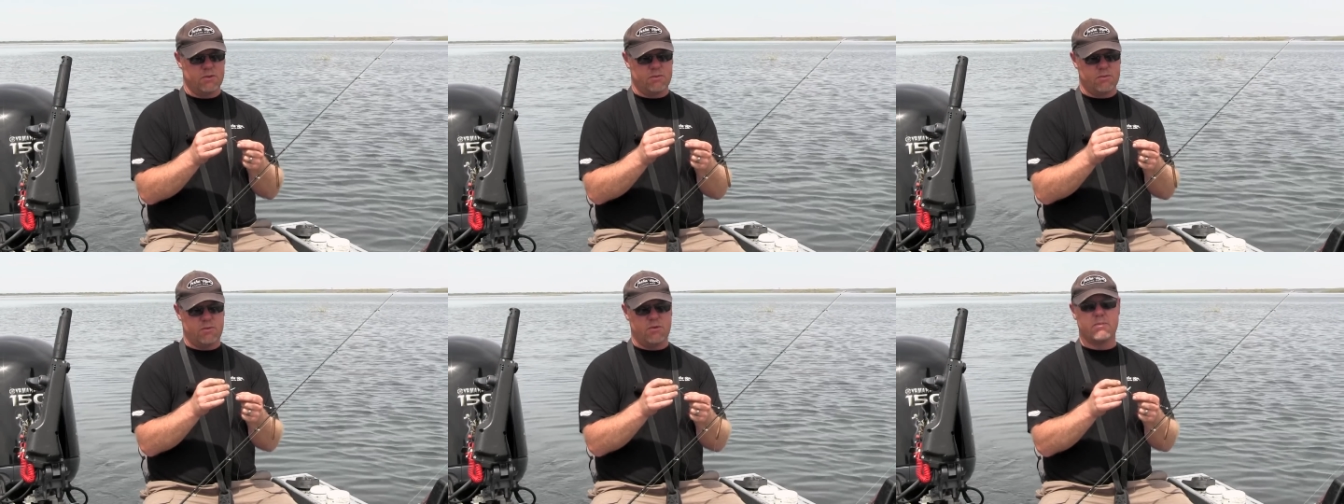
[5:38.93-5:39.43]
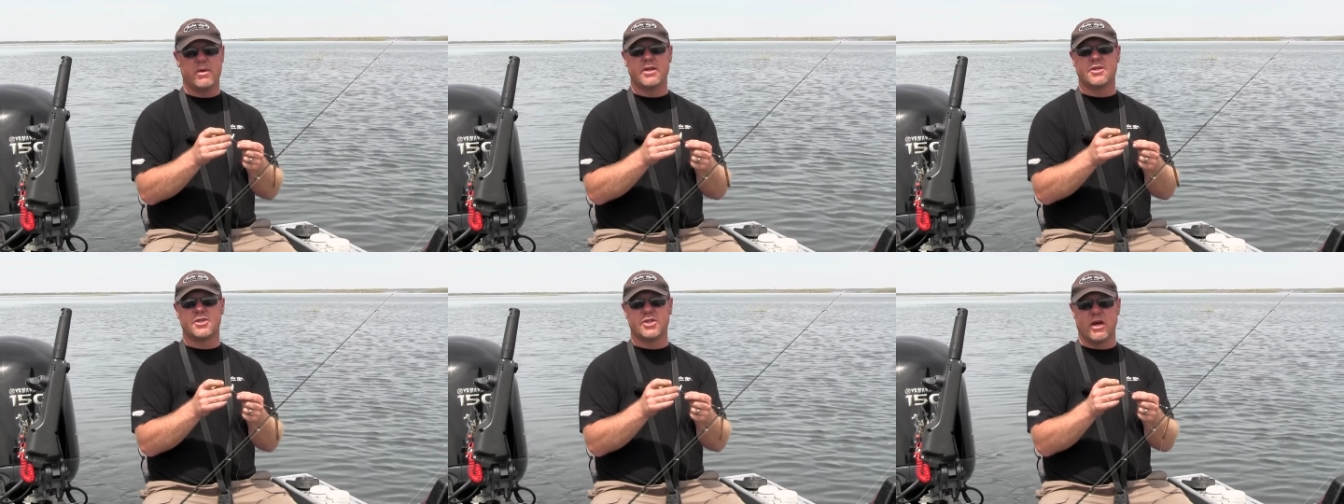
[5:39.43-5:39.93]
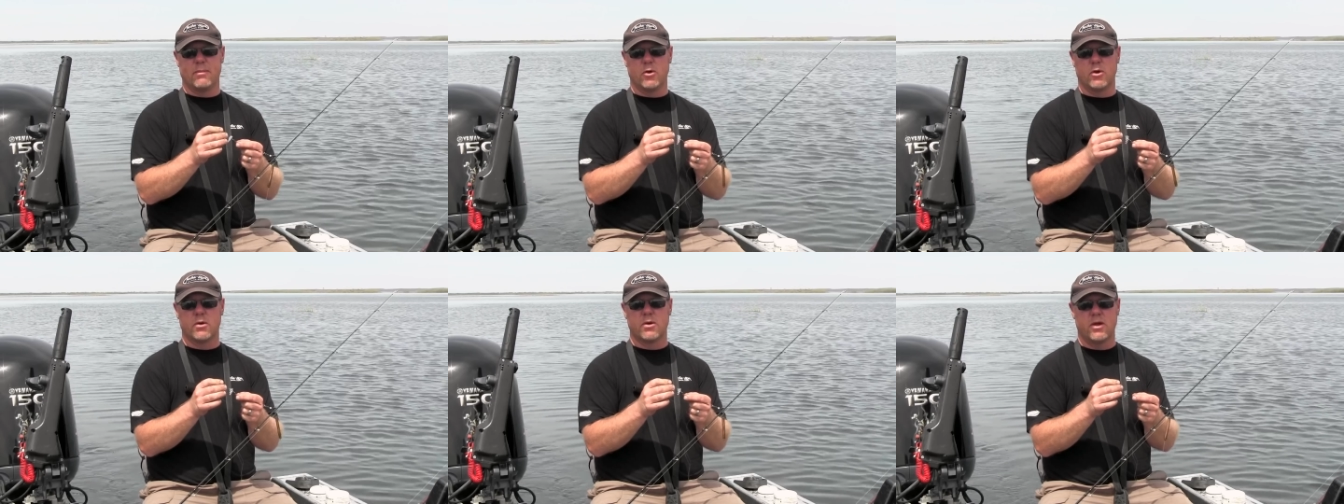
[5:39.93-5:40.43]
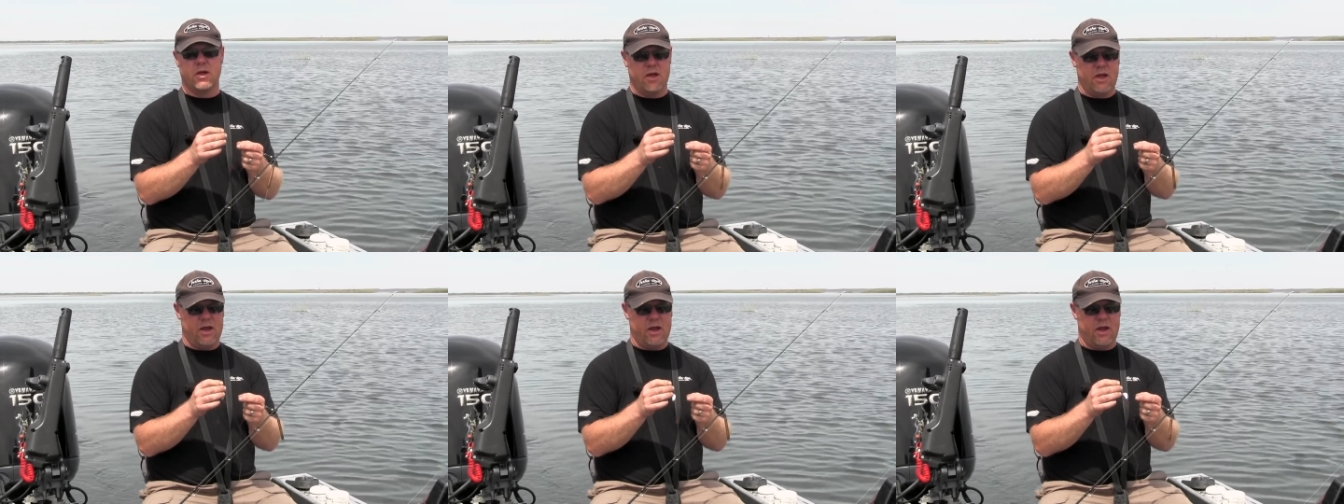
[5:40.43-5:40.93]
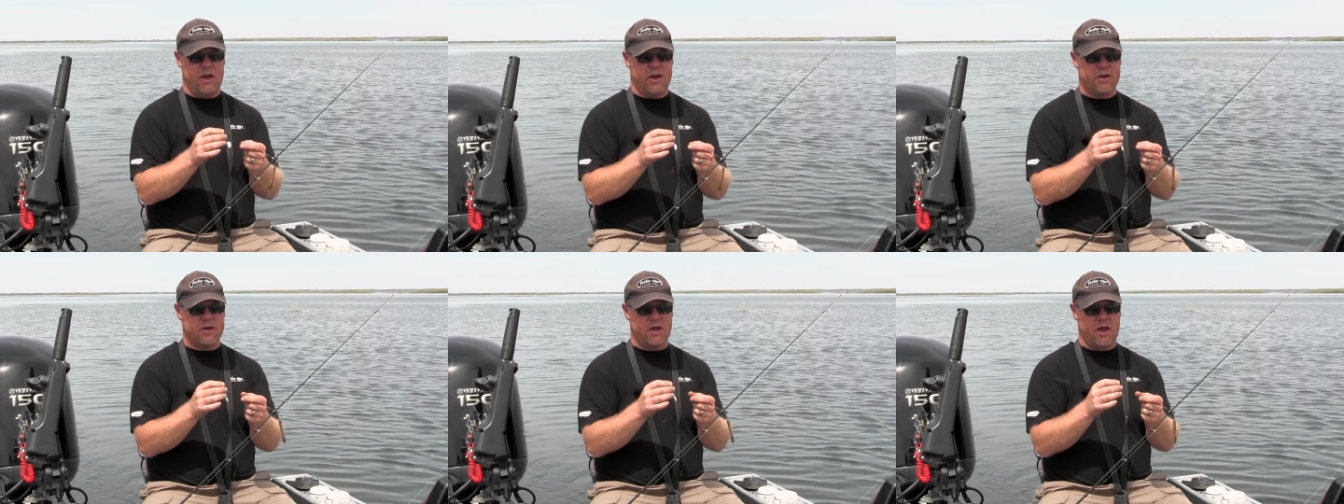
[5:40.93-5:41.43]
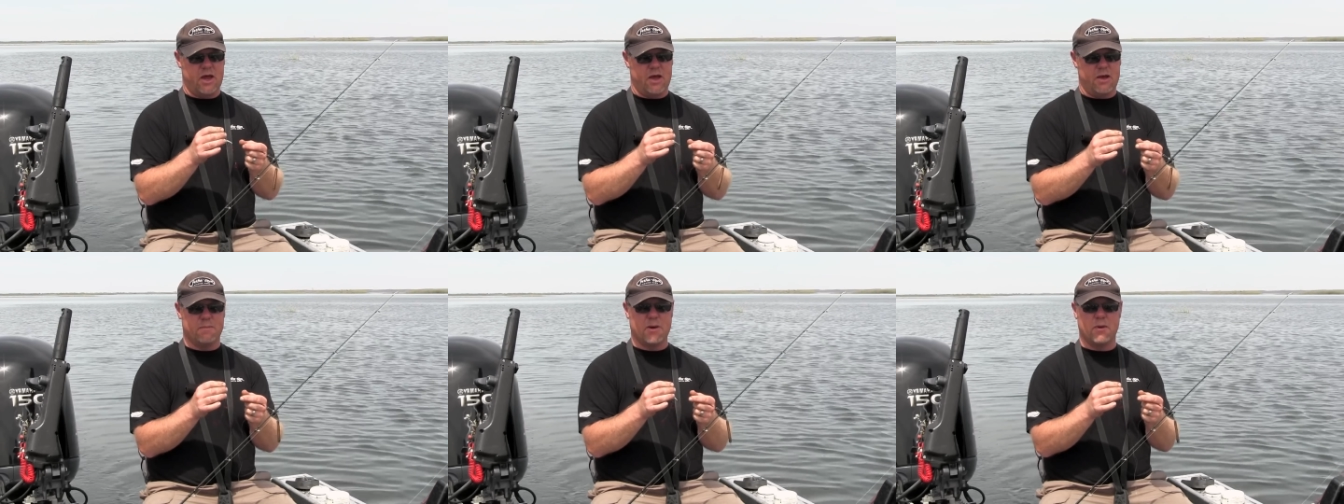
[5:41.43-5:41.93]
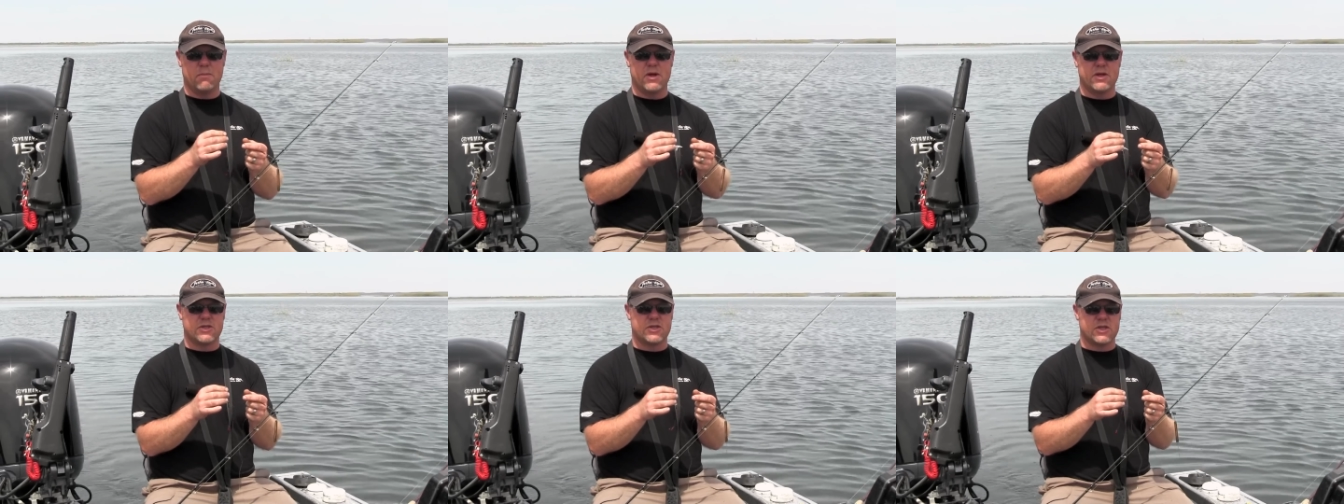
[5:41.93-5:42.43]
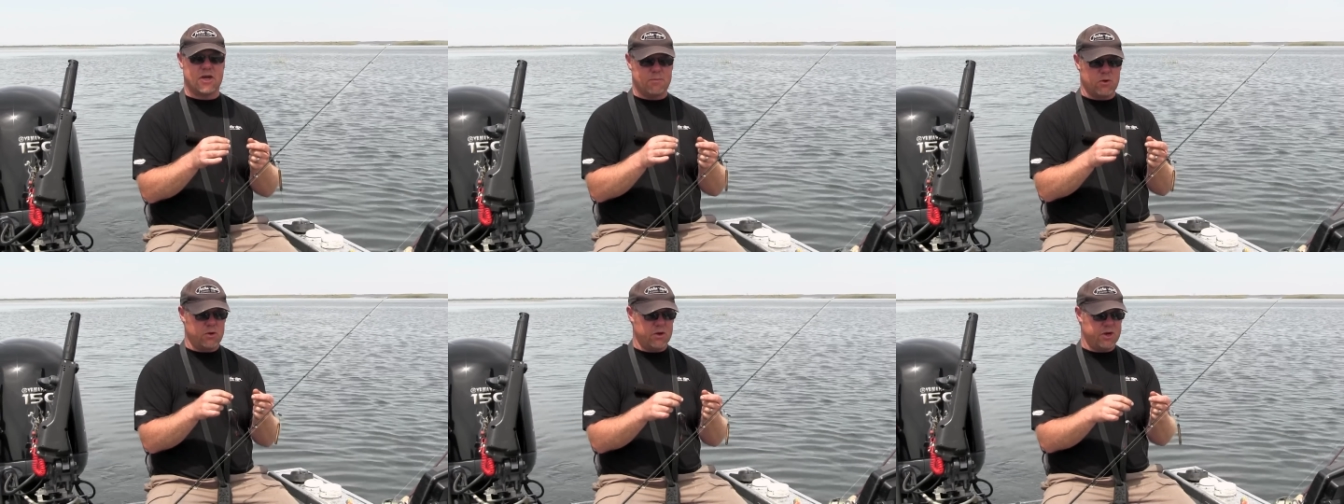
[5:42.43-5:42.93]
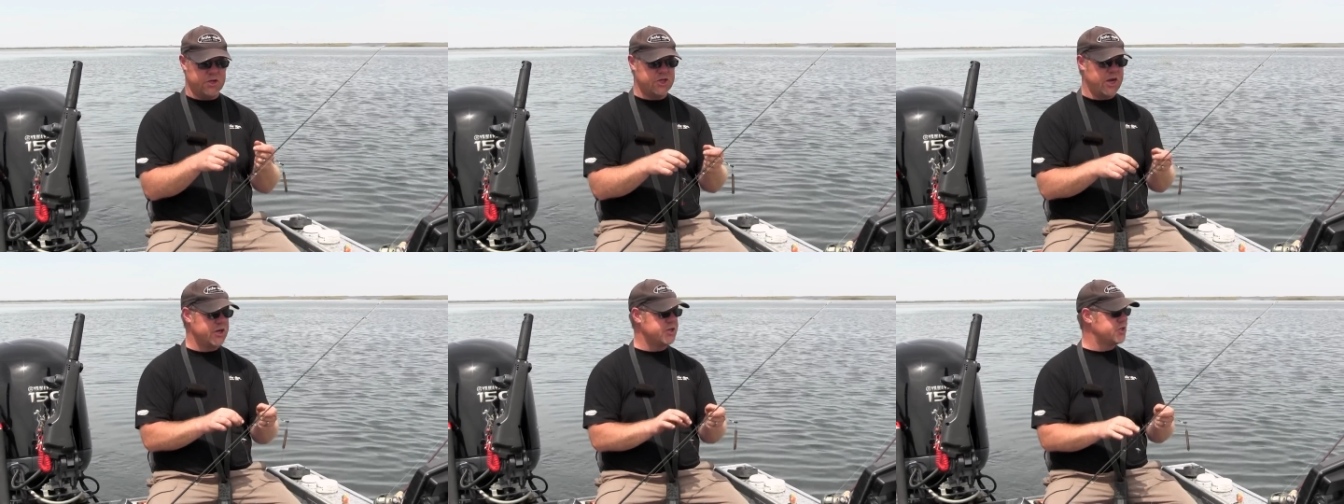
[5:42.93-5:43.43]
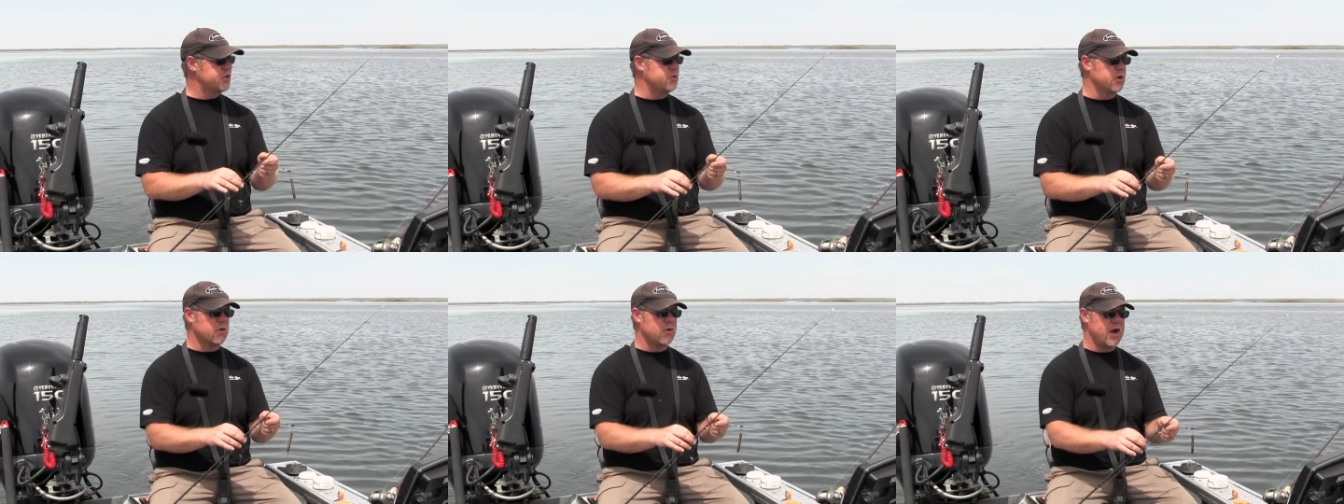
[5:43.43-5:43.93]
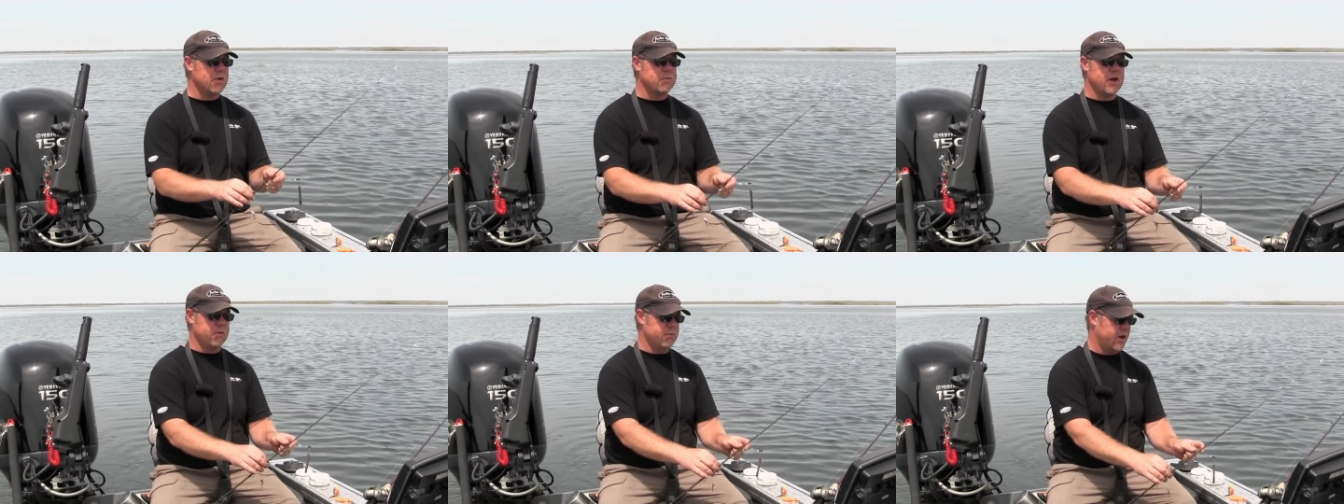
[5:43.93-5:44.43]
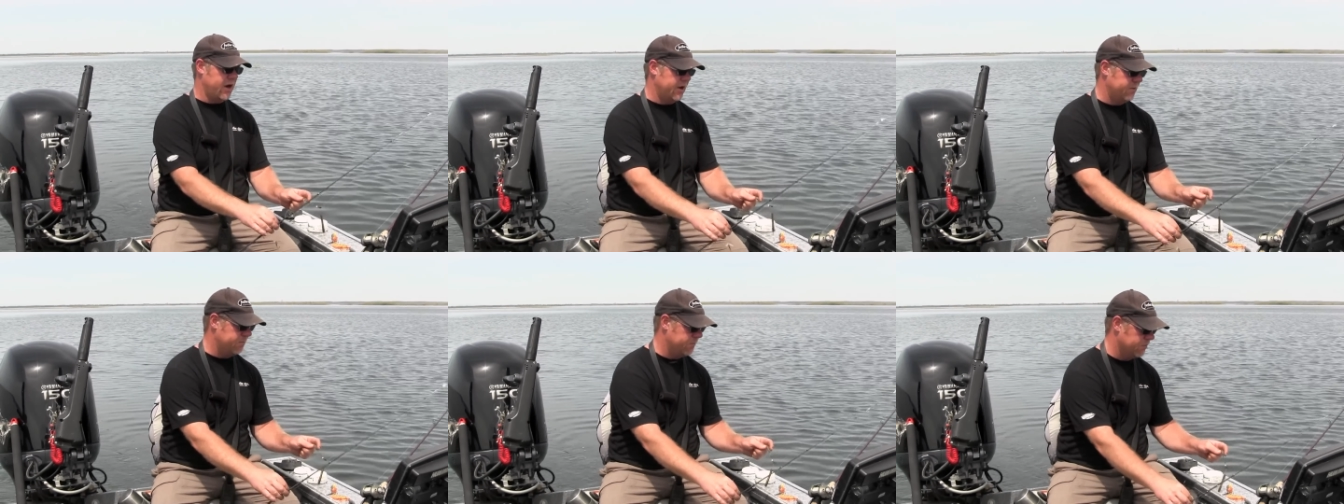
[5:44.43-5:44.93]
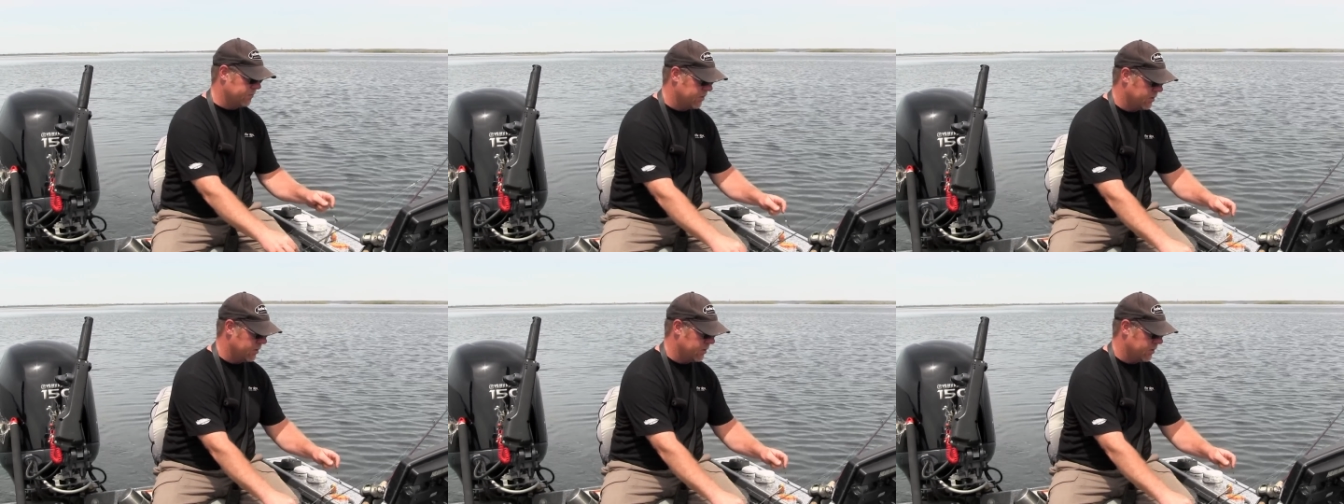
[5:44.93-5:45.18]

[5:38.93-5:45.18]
through midsummer, and about midsummer it changes to a crankbait bite